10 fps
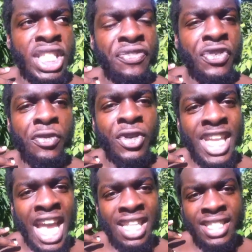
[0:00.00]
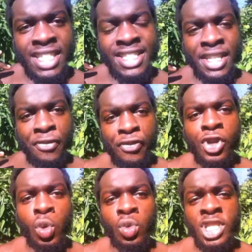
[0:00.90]
different realities and
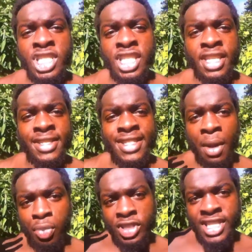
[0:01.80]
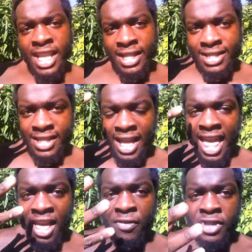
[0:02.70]
frequencies that pertain to
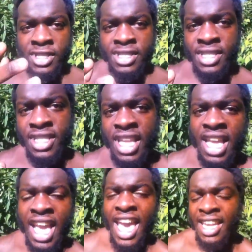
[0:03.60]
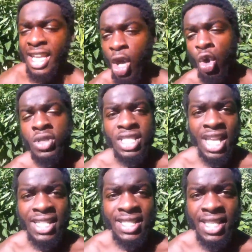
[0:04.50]
the heavens. And it goes
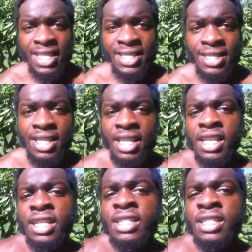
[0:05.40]
like this.